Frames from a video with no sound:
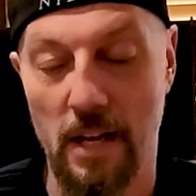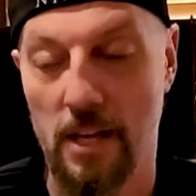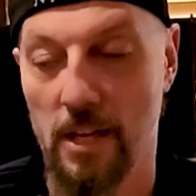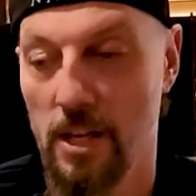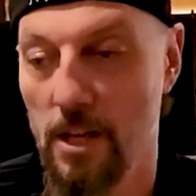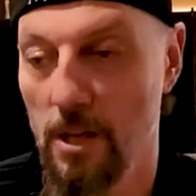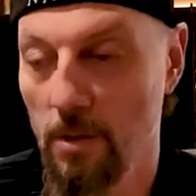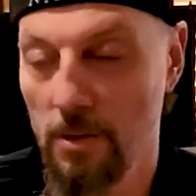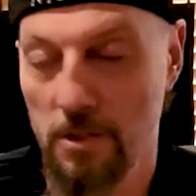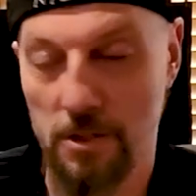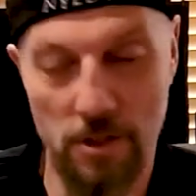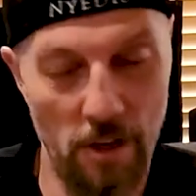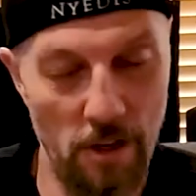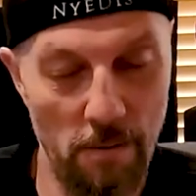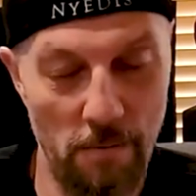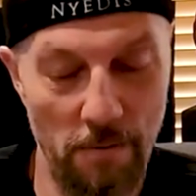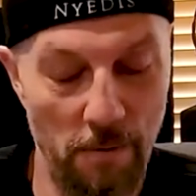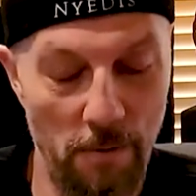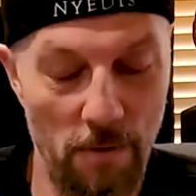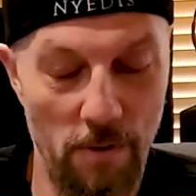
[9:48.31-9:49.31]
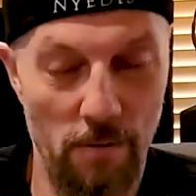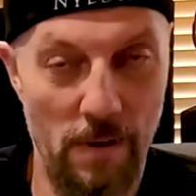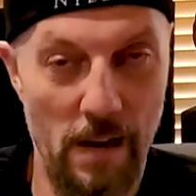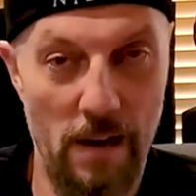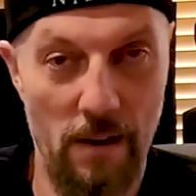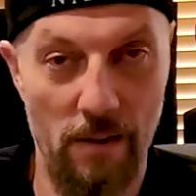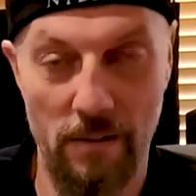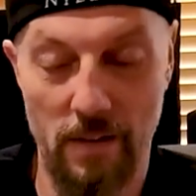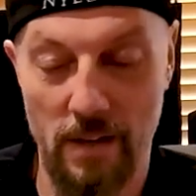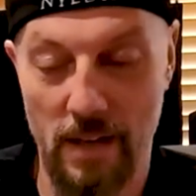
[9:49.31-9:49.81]
huge term thrown
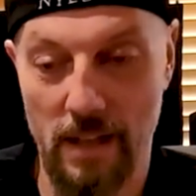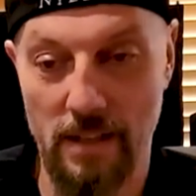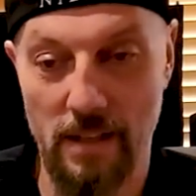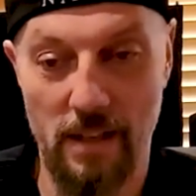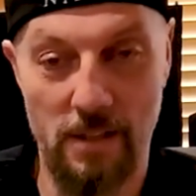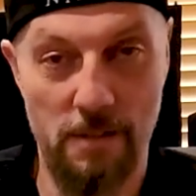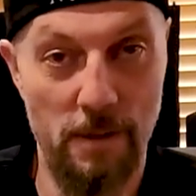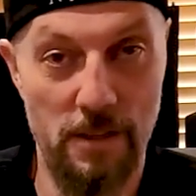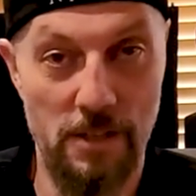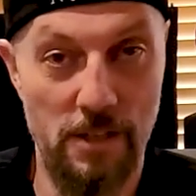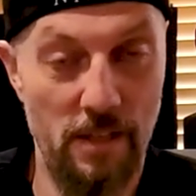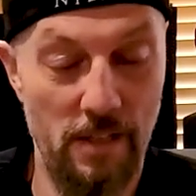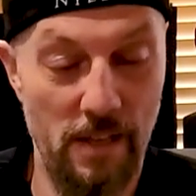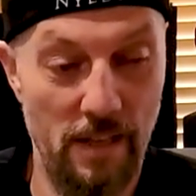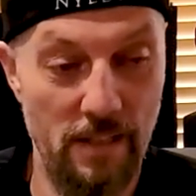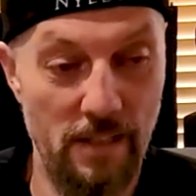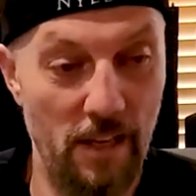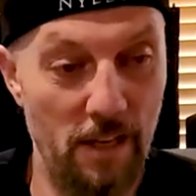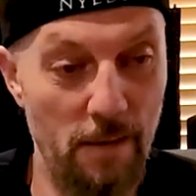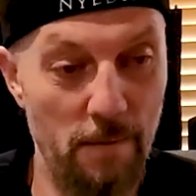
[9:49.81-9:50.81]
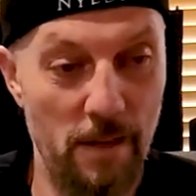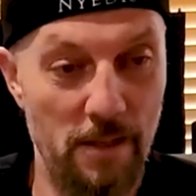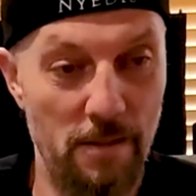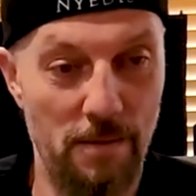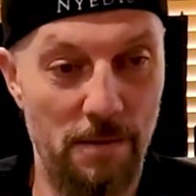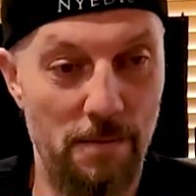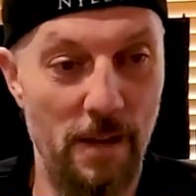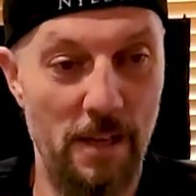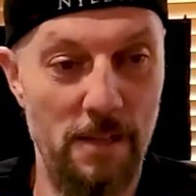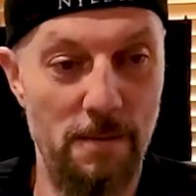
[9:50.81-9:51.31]
around, especially in the identity
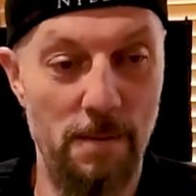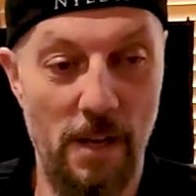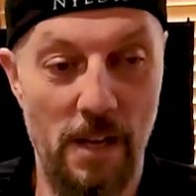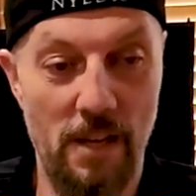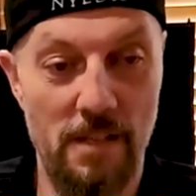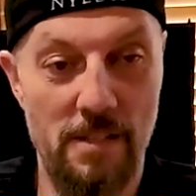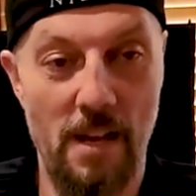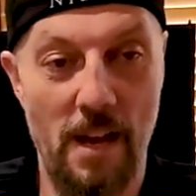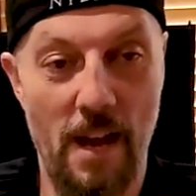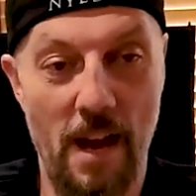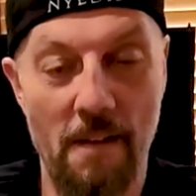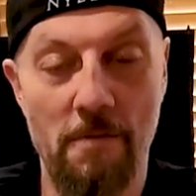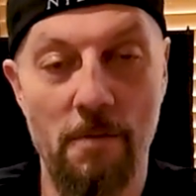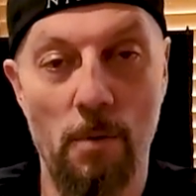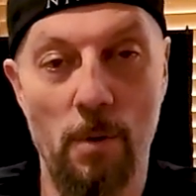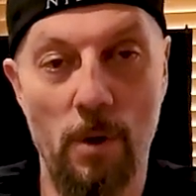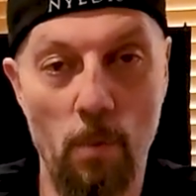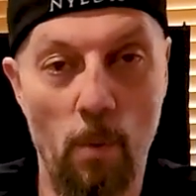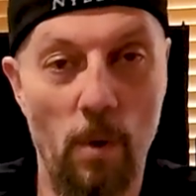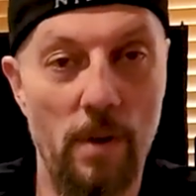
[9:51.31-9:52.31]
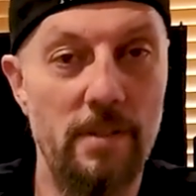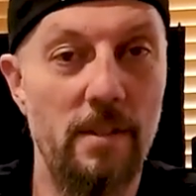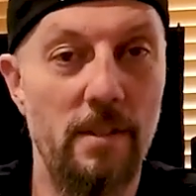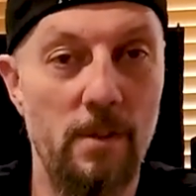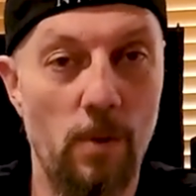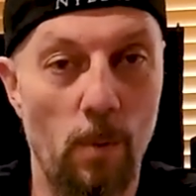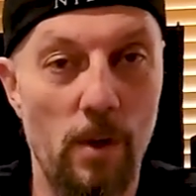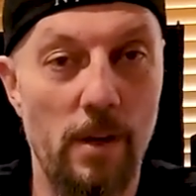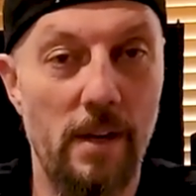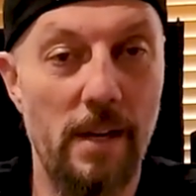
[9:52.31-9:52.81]
management space, because everyone wants it
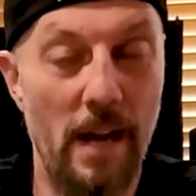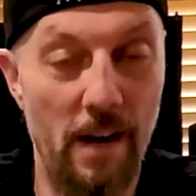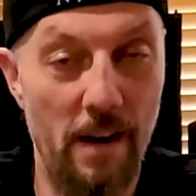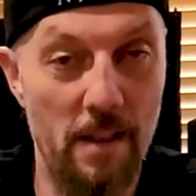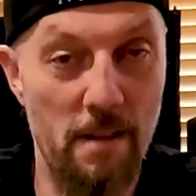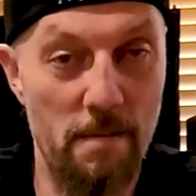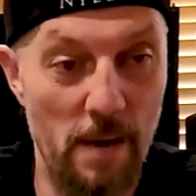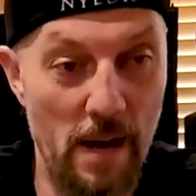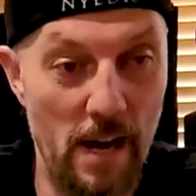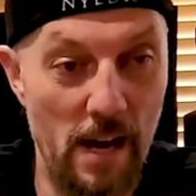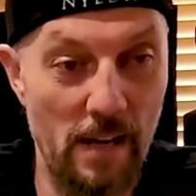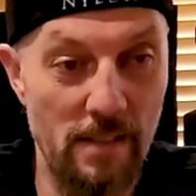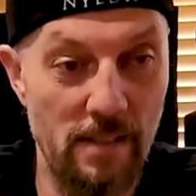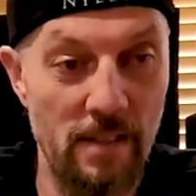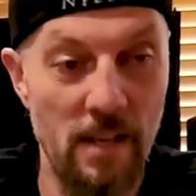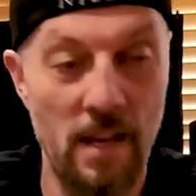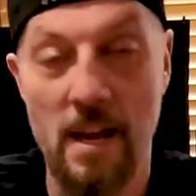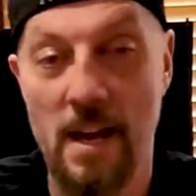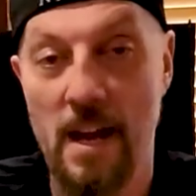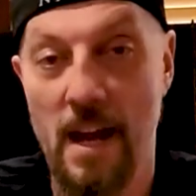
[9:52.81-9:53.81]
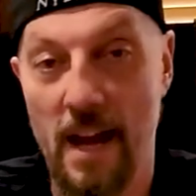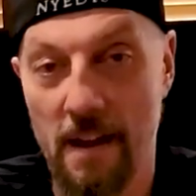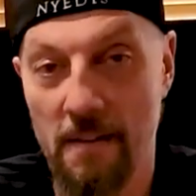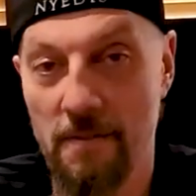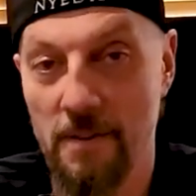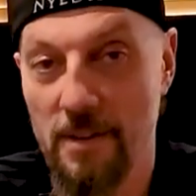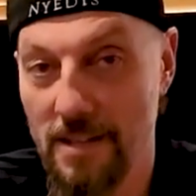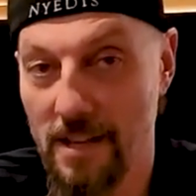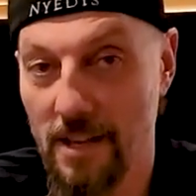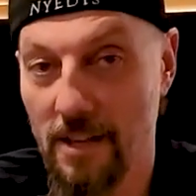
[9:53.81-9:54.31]
to work out of the box.
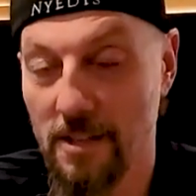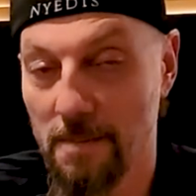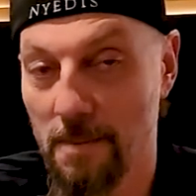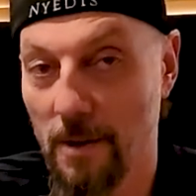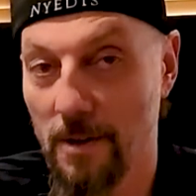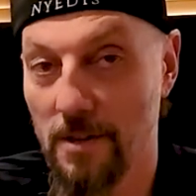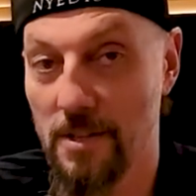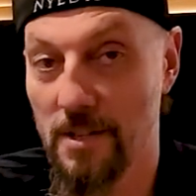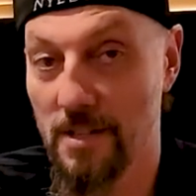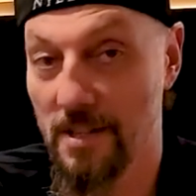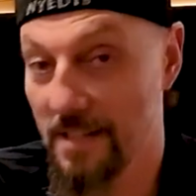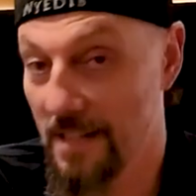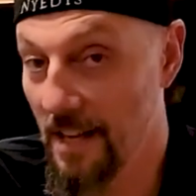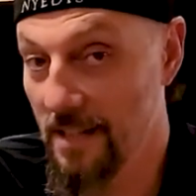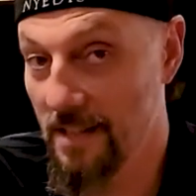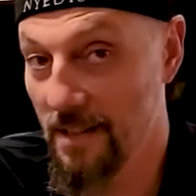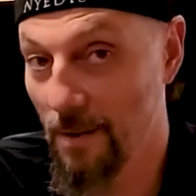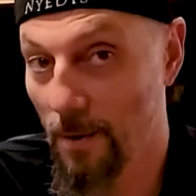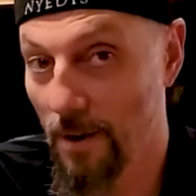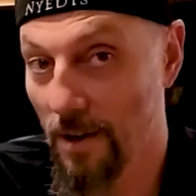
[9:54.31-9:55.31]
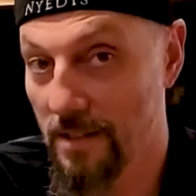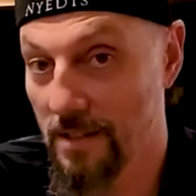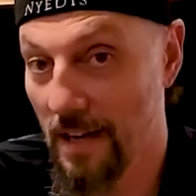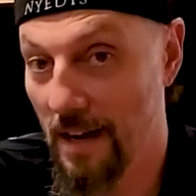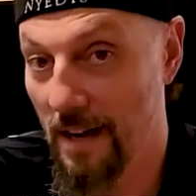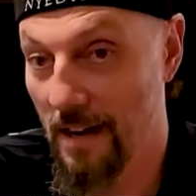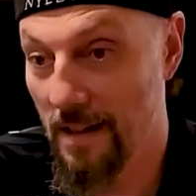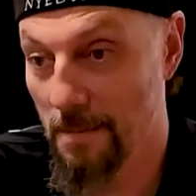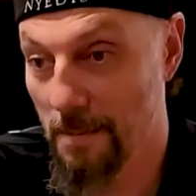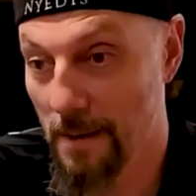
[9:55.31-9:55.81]
Every salesperson says it works
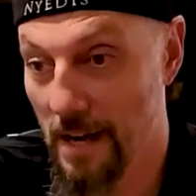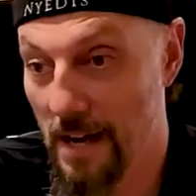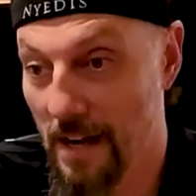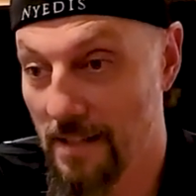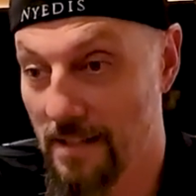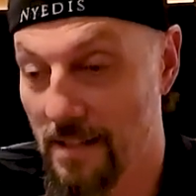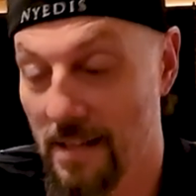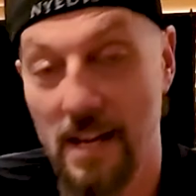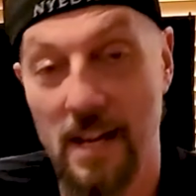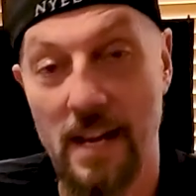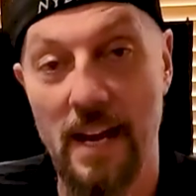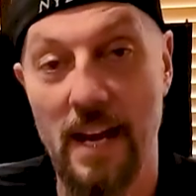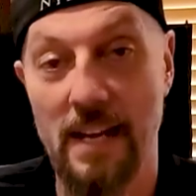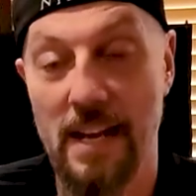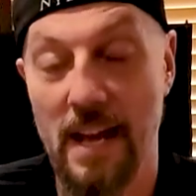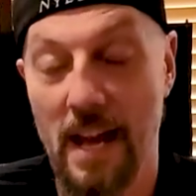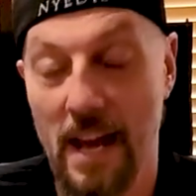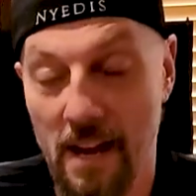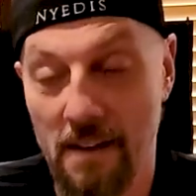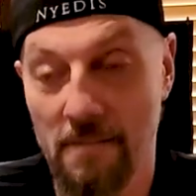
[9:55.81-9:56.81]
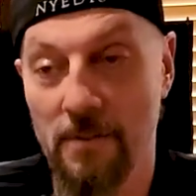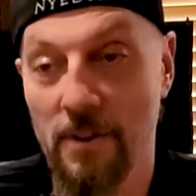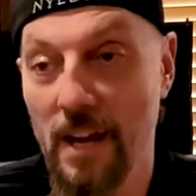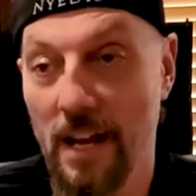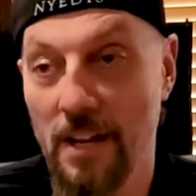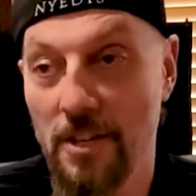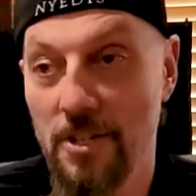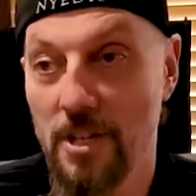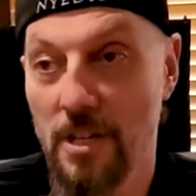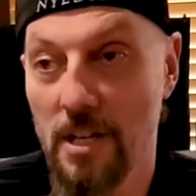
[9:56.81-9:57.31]
out of the box, and every
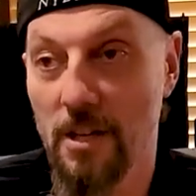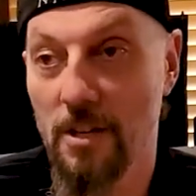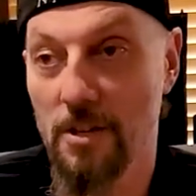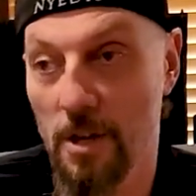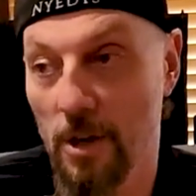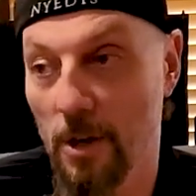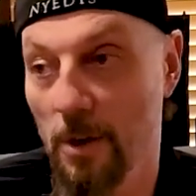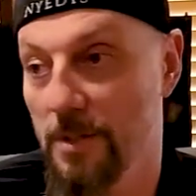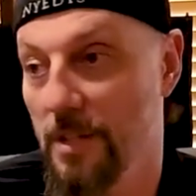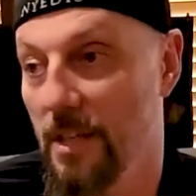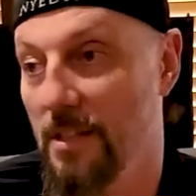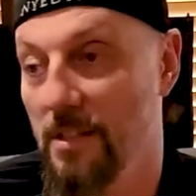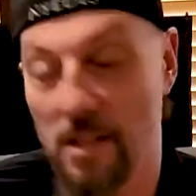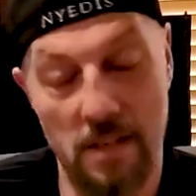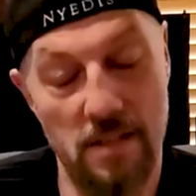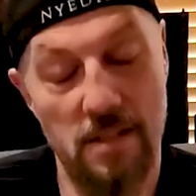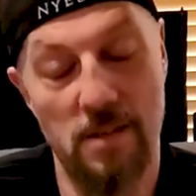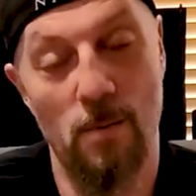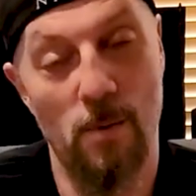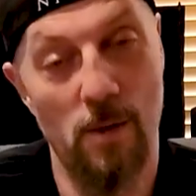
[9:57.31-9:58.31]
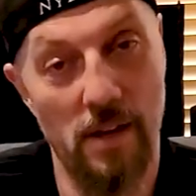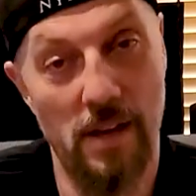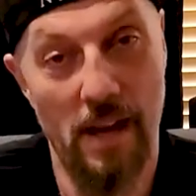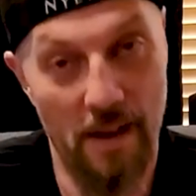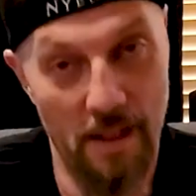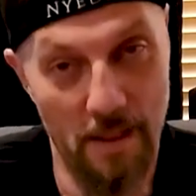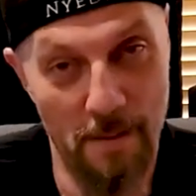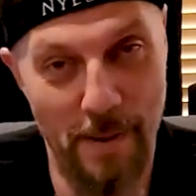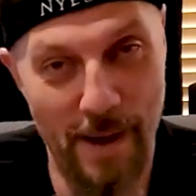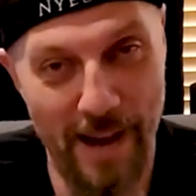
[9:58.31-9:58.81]
engineer knows it doesn't work out
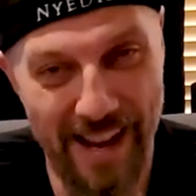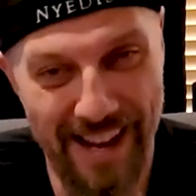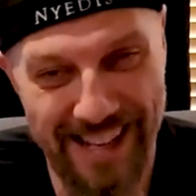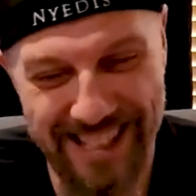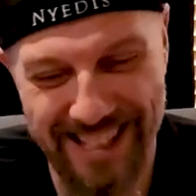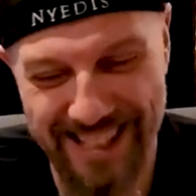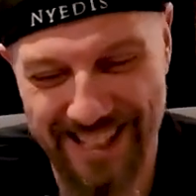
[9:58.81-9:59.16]
of the box.